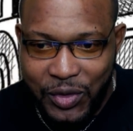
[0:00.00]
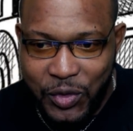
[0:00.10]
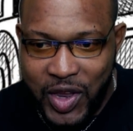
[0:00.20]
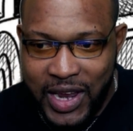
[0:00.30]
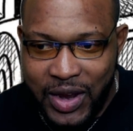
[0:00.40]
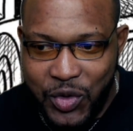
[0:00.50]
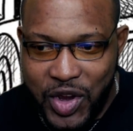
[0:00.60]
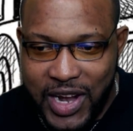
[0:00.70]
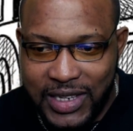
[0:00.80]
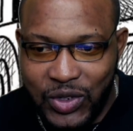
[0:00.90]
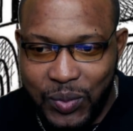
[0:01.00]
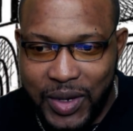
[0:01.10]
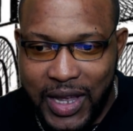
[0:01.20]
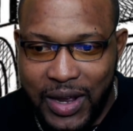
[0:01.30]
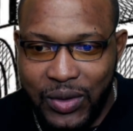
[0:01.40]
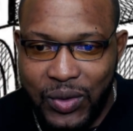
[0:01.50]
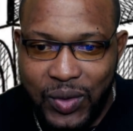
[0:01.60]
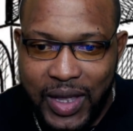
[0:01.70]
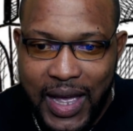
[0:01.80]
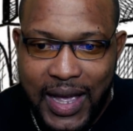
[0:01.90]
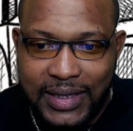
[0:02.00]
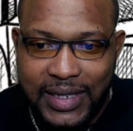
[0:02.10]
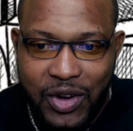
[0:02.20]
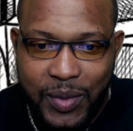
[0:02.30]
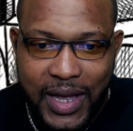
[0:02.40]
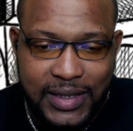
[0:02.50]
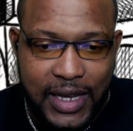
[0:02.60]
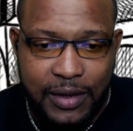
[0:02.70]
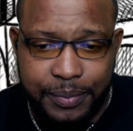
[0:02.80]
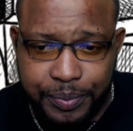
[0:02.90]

read or something there now. You understand what I say?